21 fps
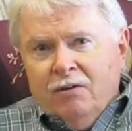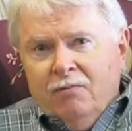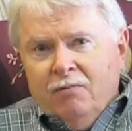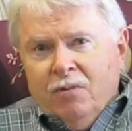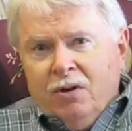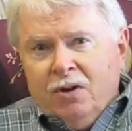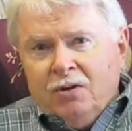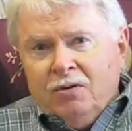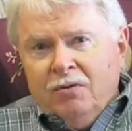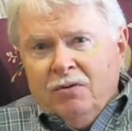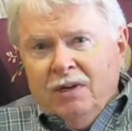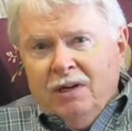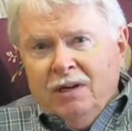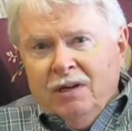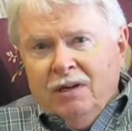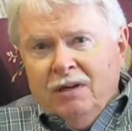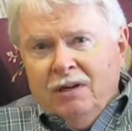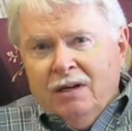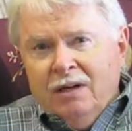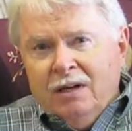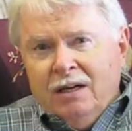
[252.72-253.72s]
Mark
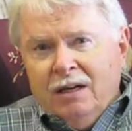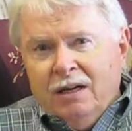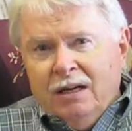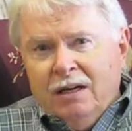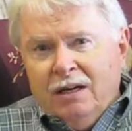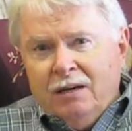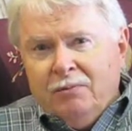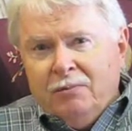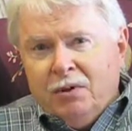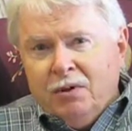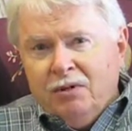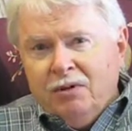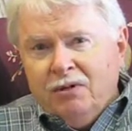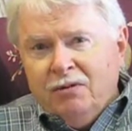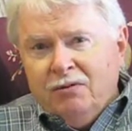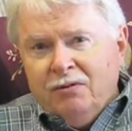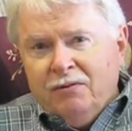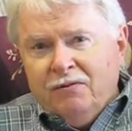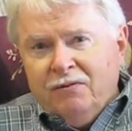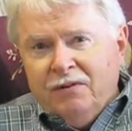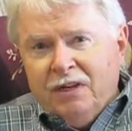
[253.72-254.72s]
Twain had a
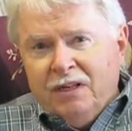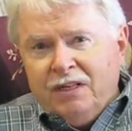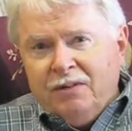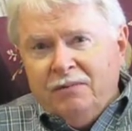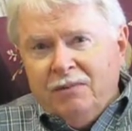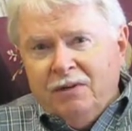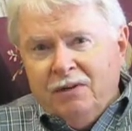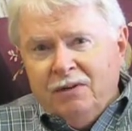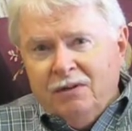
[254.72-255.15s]
personal investment